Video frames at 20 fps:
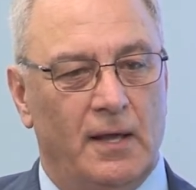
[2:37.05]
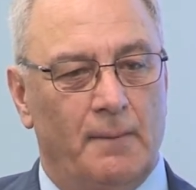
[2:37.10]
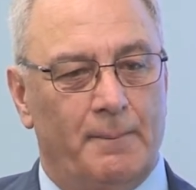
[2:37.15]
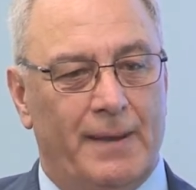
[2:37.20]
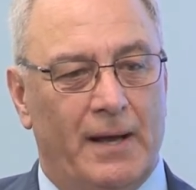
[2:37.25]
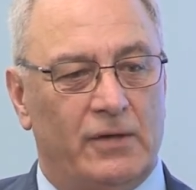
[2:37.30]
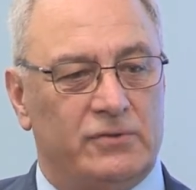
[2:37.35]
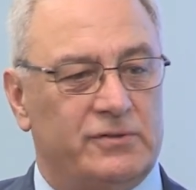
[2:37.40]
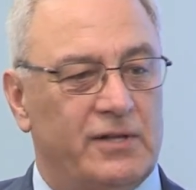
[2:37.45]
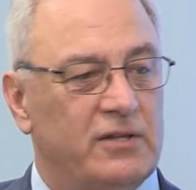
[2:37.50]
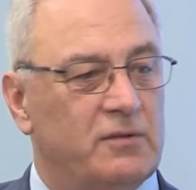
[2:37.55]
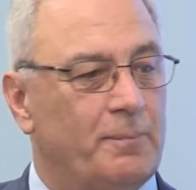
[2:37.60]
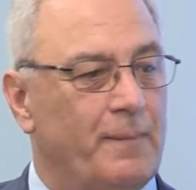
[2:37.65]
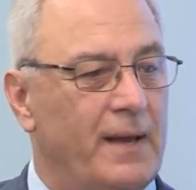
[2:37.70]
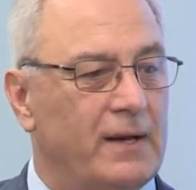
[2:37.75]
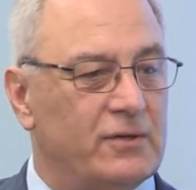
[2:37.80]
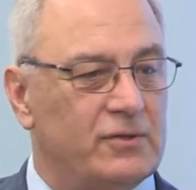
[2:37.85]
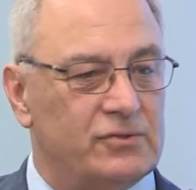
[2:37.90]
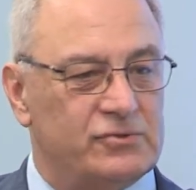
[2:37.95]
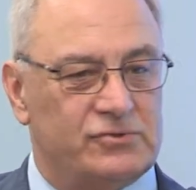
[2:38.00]
Palisades
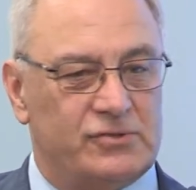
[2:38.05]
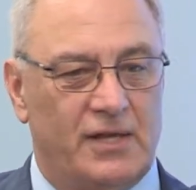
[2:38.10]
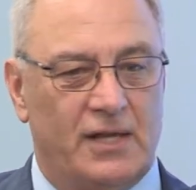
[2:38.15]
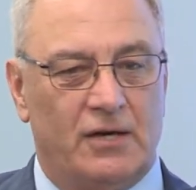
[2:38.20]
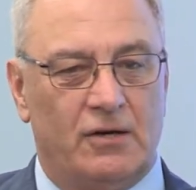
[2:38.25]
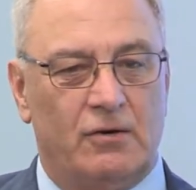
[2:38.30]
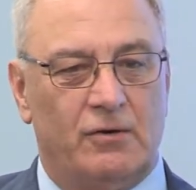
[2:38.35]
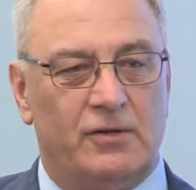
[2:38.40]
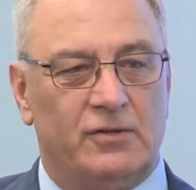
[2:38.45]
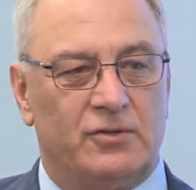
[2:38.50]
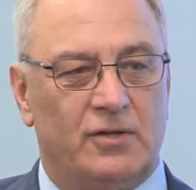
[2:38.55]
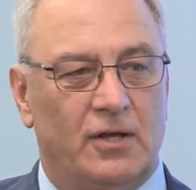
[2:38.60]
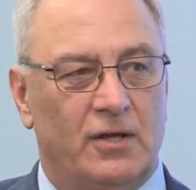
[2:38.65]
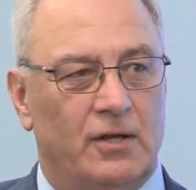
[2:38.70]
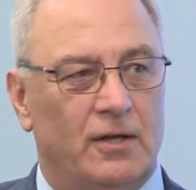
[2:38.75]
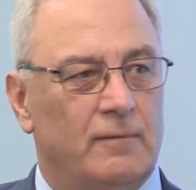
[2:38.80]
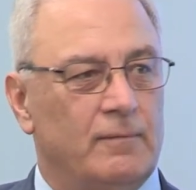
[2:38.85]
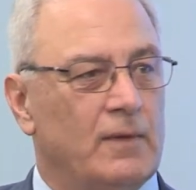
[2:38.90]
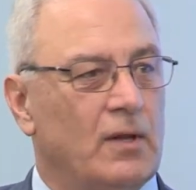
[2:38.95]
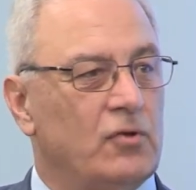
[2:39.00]
Medical Center is
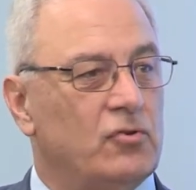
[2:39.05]
a